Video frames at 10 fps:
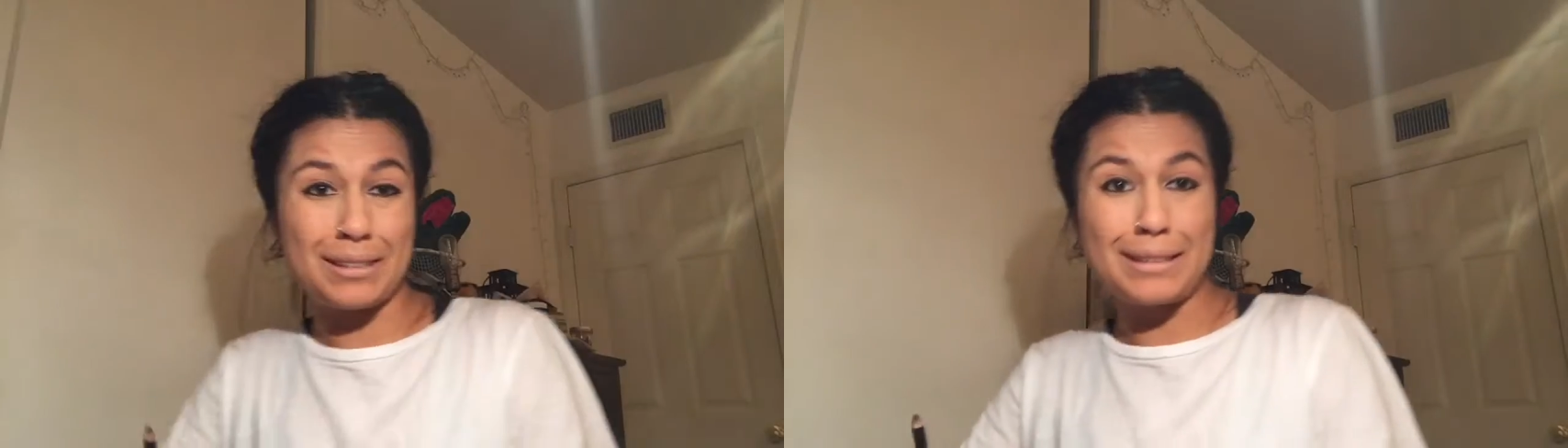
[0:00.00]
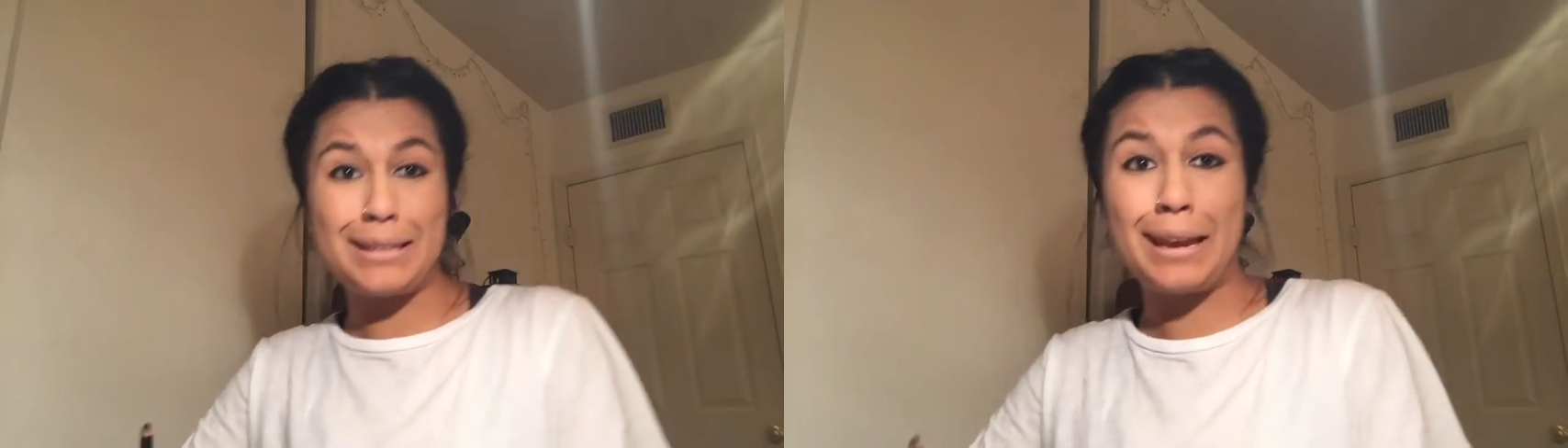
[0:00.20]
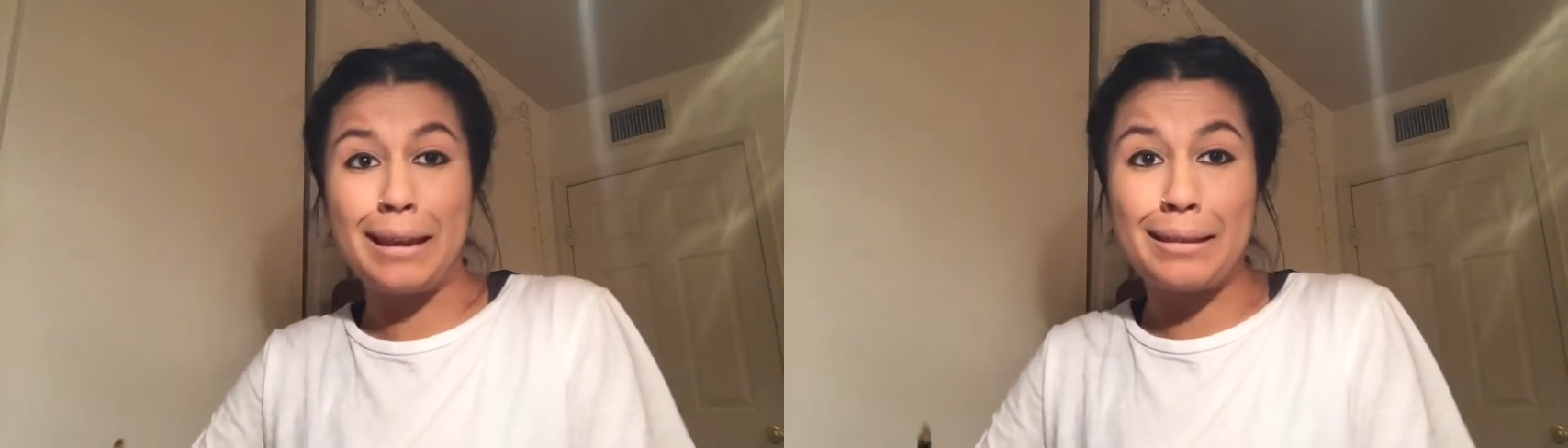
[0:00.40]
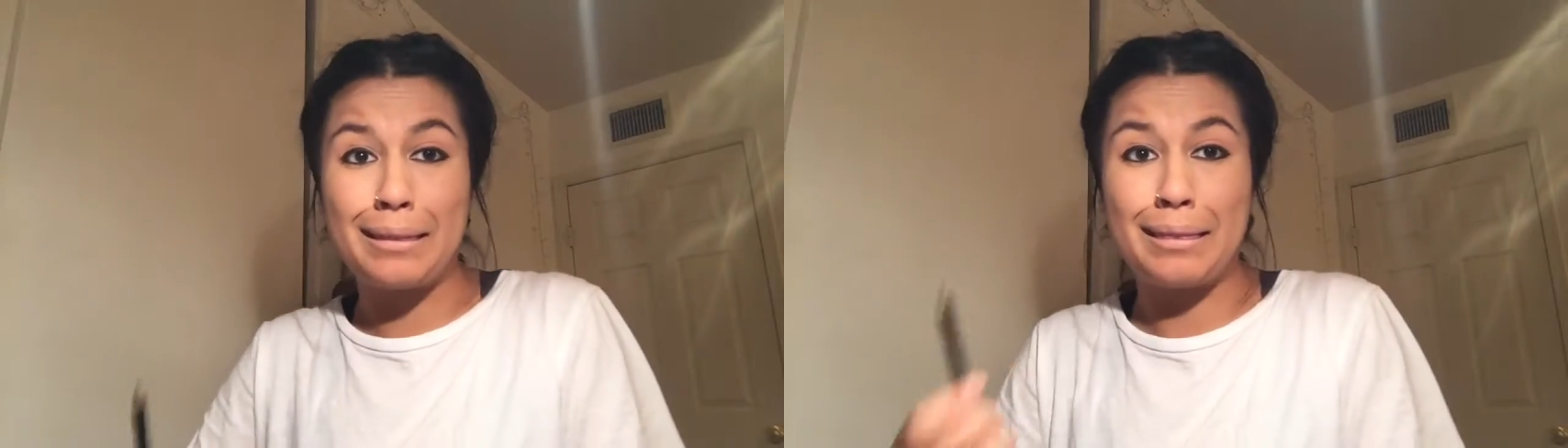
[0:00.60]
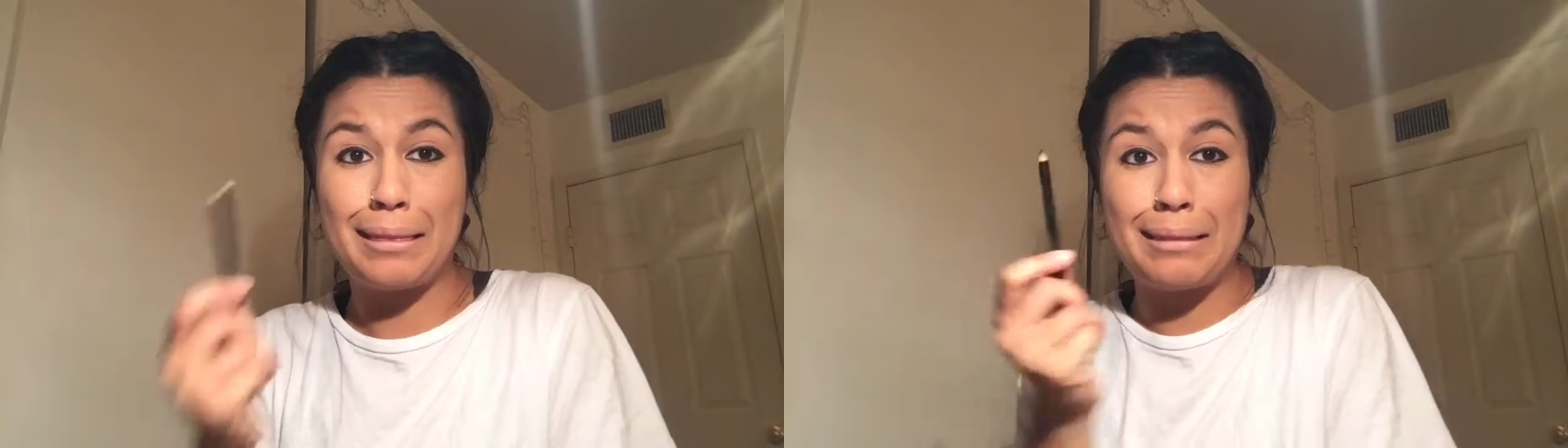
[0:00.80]
just gonna take
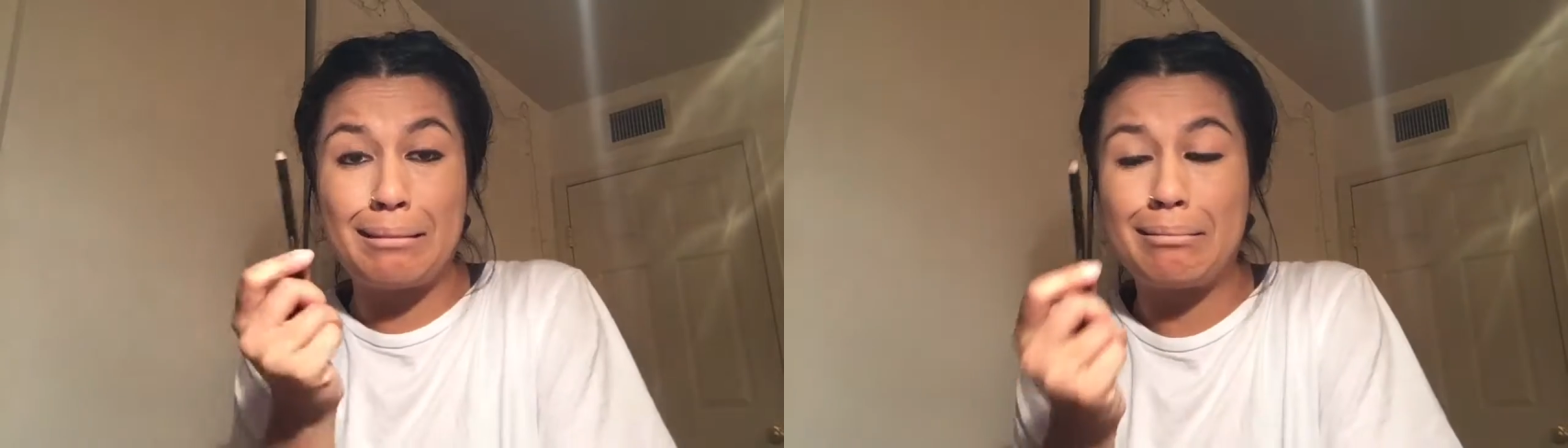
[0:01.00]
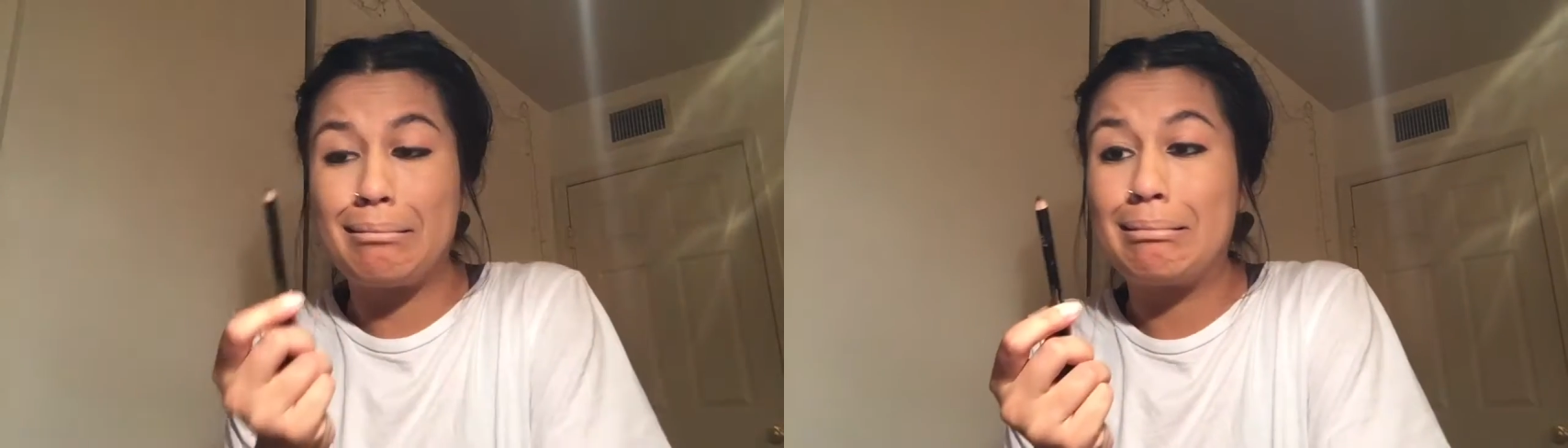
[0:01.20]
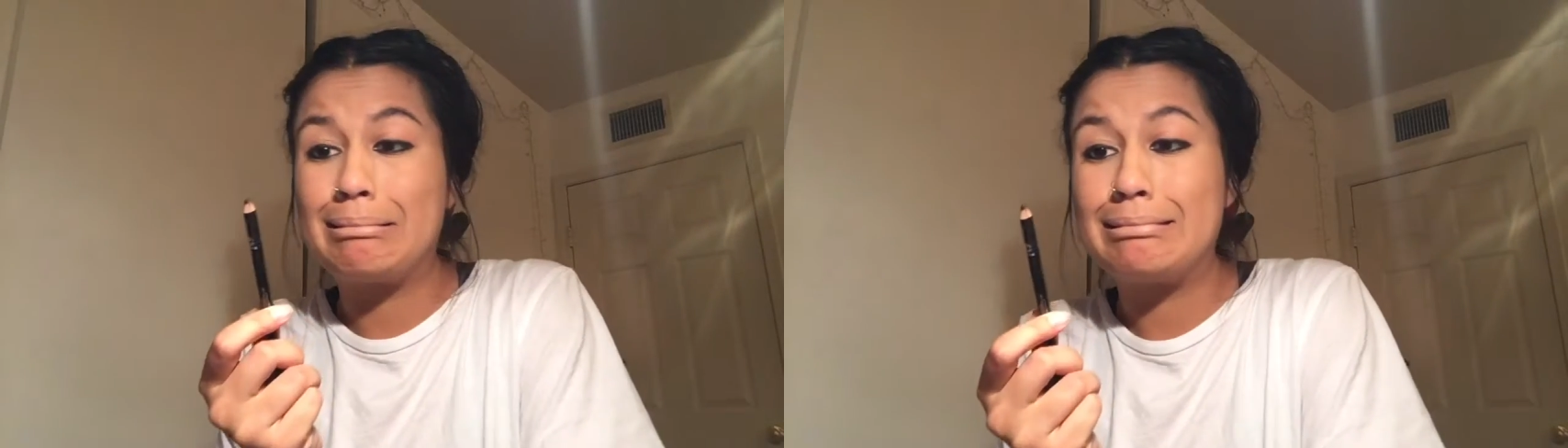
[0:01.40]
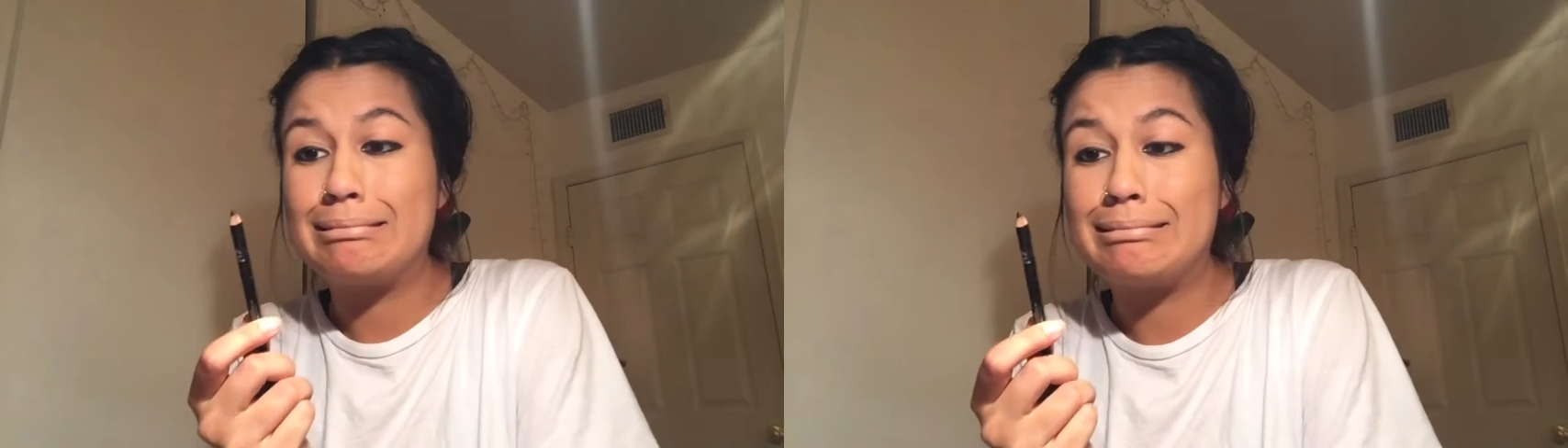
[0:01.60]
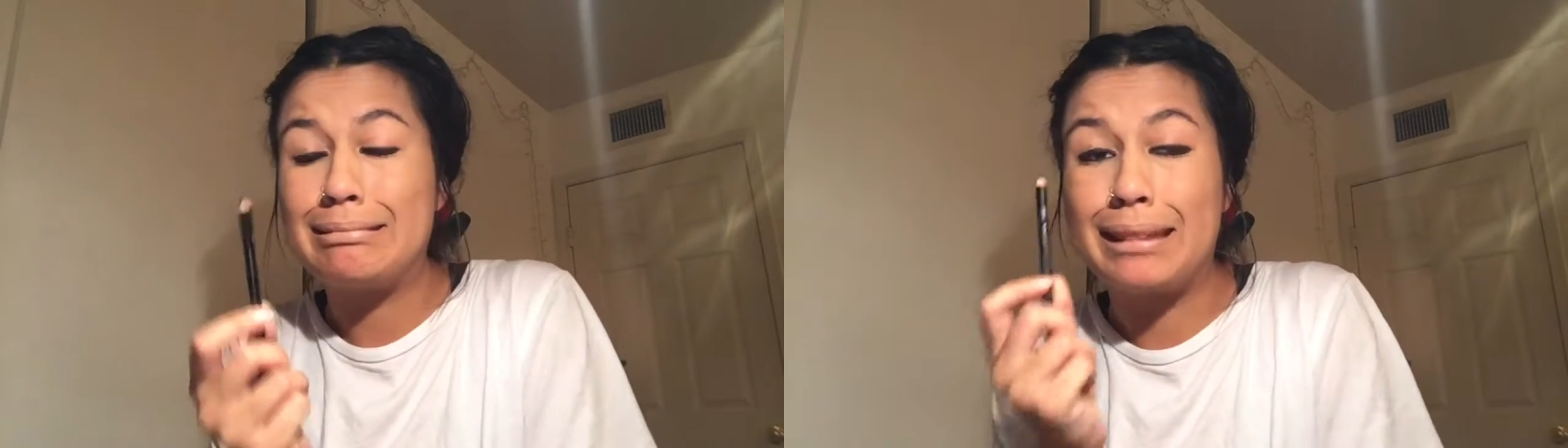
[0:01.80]

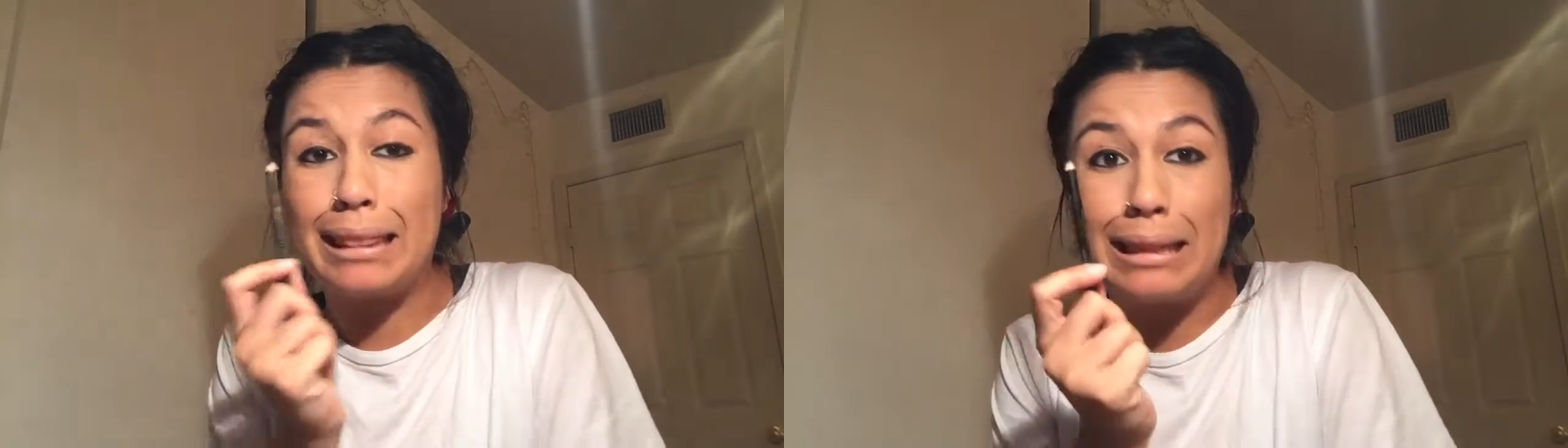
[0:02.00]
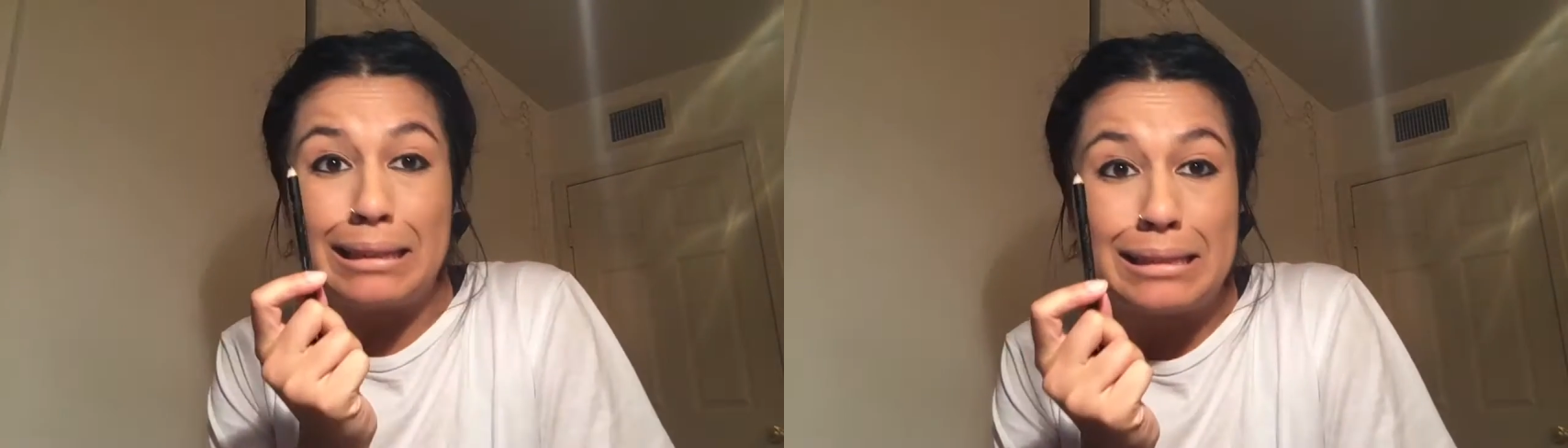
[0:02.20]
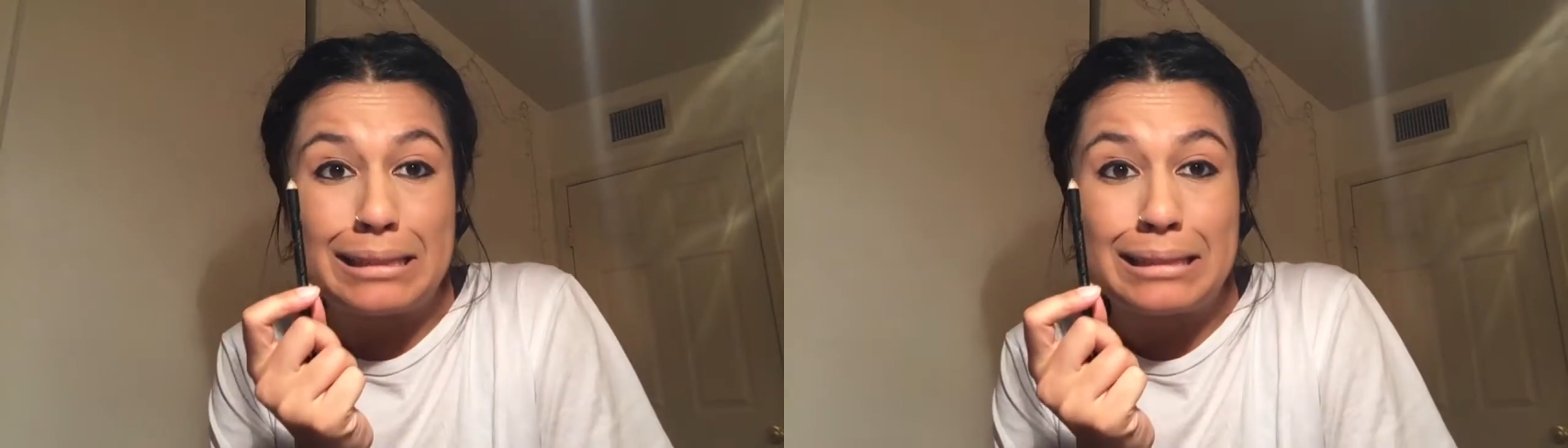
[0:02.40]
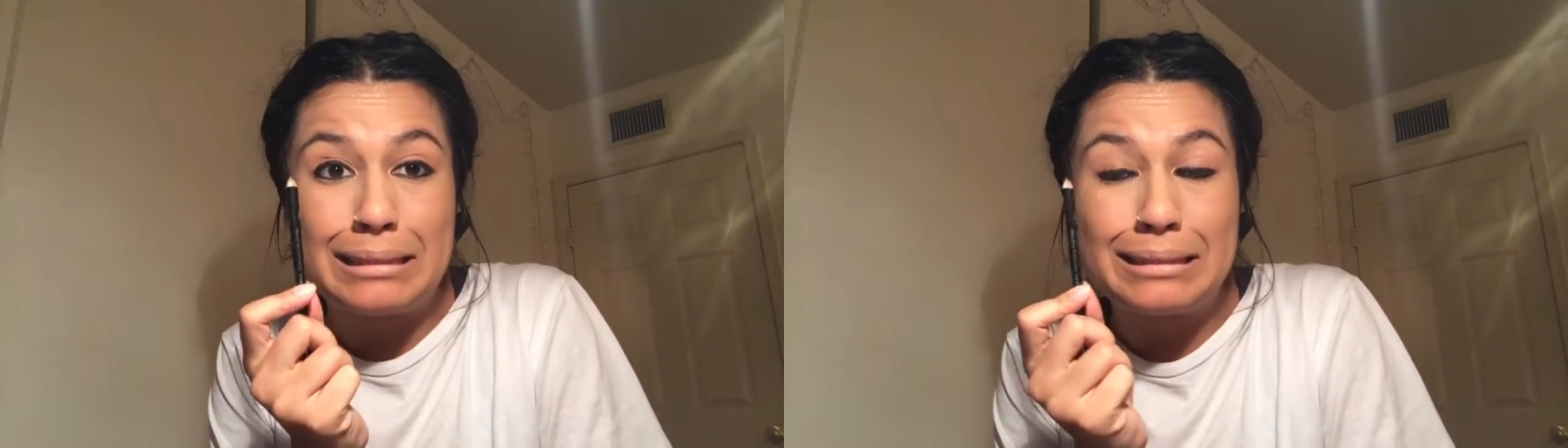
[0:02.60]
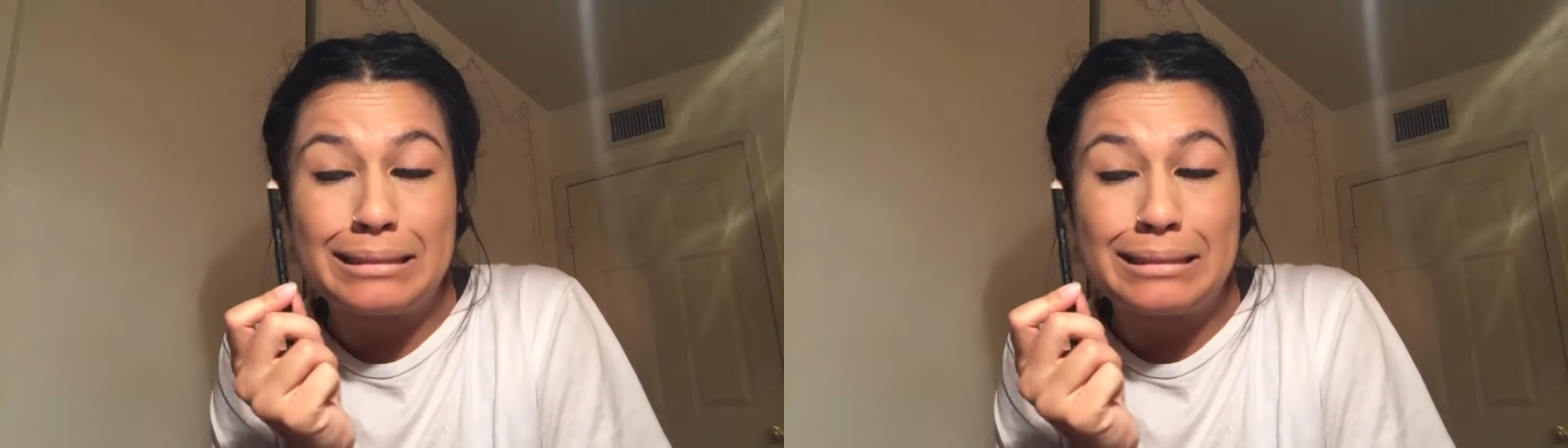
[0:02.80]
this